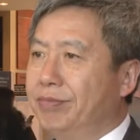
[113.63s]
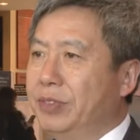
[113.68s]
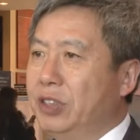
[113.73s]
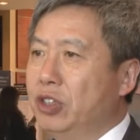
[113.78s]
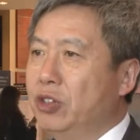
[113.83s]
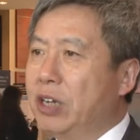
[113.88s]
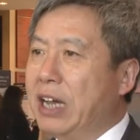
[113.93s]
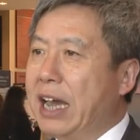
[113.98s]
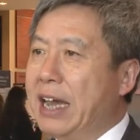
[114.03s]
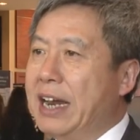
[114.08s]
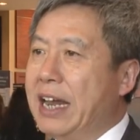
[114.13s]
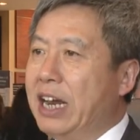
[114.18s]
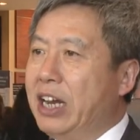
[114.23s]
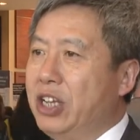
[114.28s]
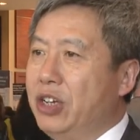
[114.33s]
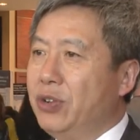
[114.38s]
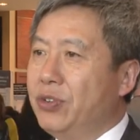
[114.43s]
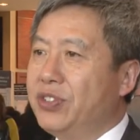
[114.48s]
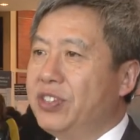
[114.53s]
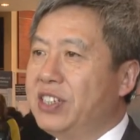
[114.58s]
you cannot
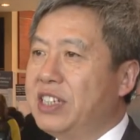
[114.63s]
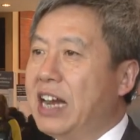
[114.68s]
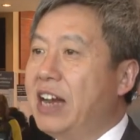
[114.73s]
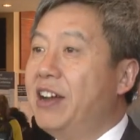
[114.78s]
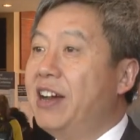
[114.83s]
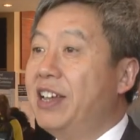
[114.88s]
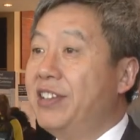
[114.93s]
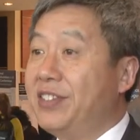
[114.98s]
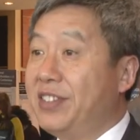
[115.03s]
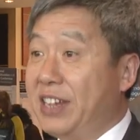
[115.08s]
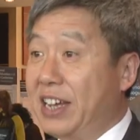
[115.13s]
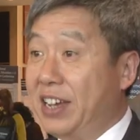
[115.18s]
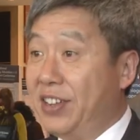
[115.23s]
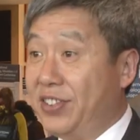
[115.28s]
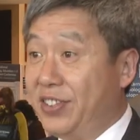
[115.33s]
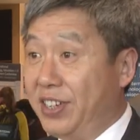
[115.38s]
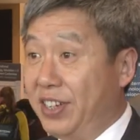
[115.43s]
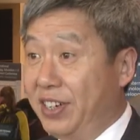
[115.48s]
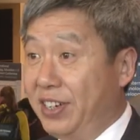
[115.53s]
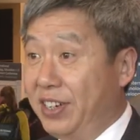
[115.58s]
use standardized
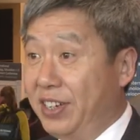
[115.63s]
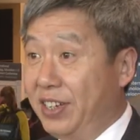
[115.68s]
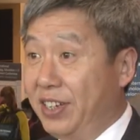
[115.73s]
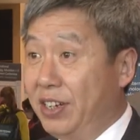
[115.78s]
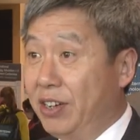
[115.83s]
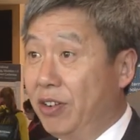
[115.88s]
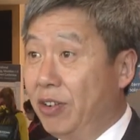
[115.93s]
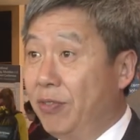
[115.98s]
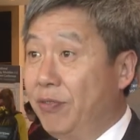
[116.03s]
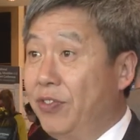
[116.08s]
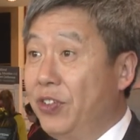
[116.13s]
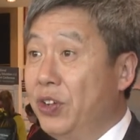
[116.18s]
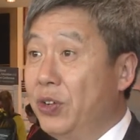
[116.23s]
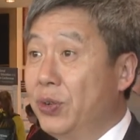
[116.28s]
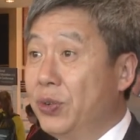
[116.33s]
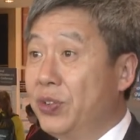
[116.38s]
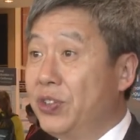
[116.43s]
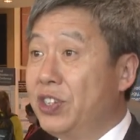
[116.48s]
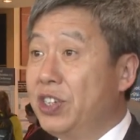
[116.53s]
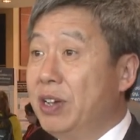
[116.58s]
testing, you know,
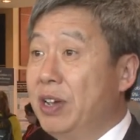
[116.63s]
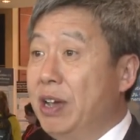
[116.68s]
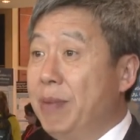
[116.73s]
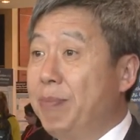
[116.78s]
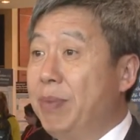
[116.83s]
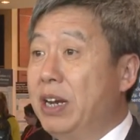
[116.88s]
views.